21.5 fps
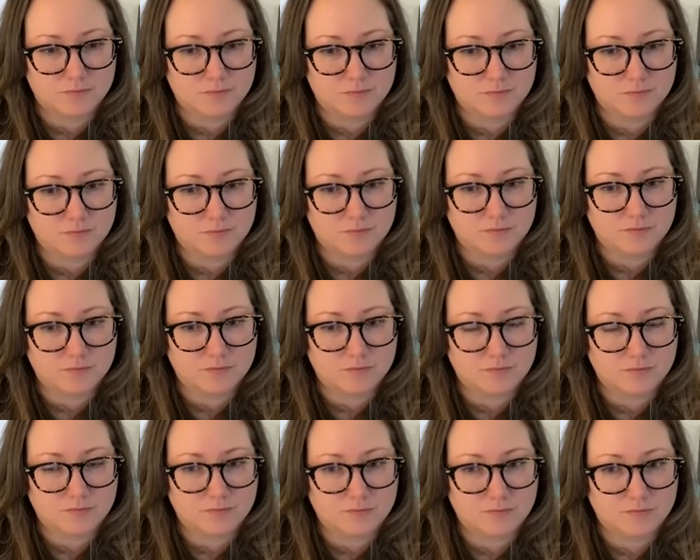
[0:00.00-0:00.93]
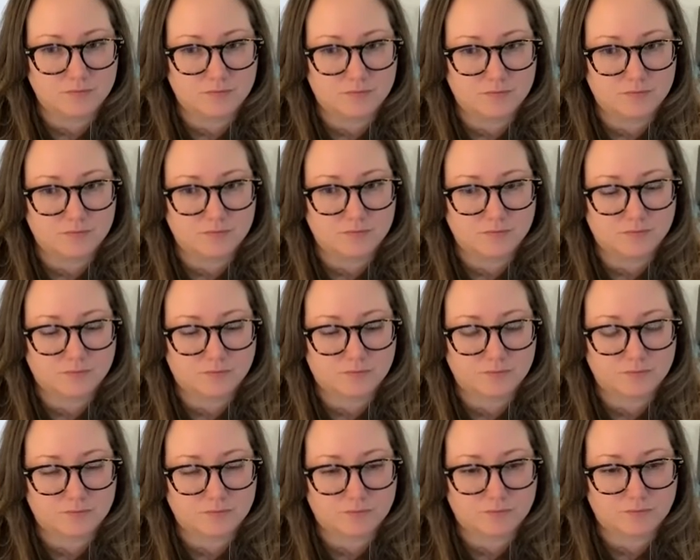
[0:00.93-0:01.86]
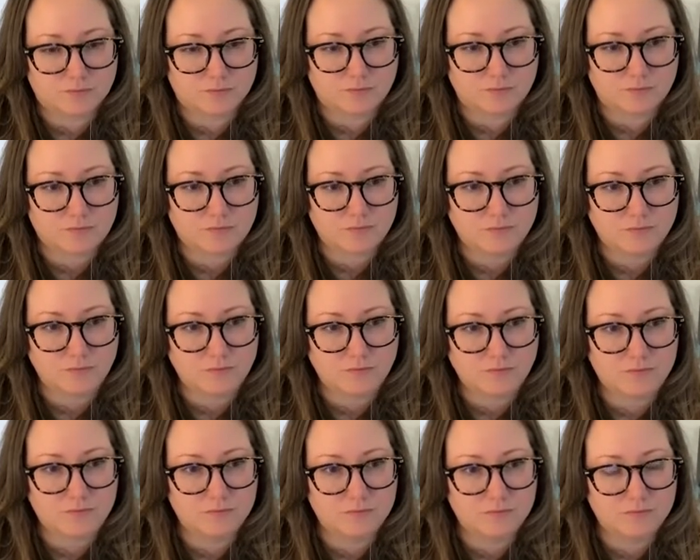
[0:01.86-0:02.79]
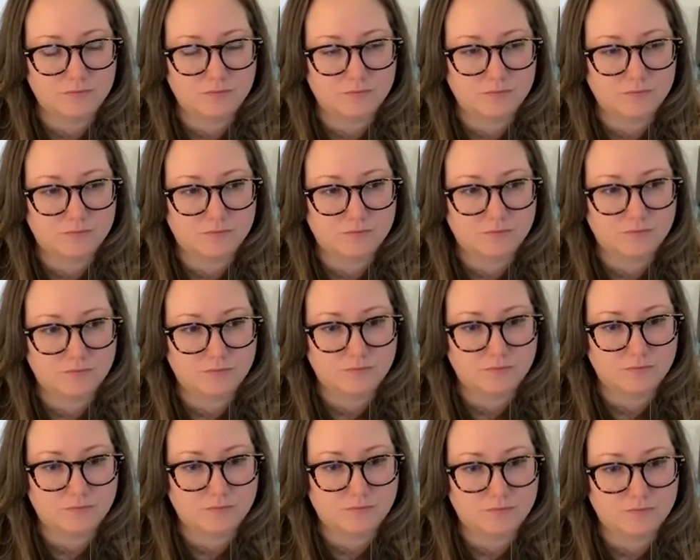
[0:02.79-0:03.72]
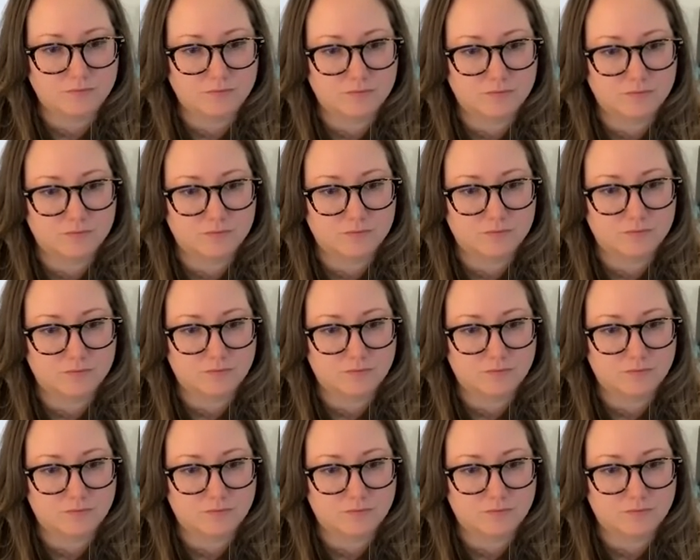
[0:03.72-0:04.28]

This person isn't speaking.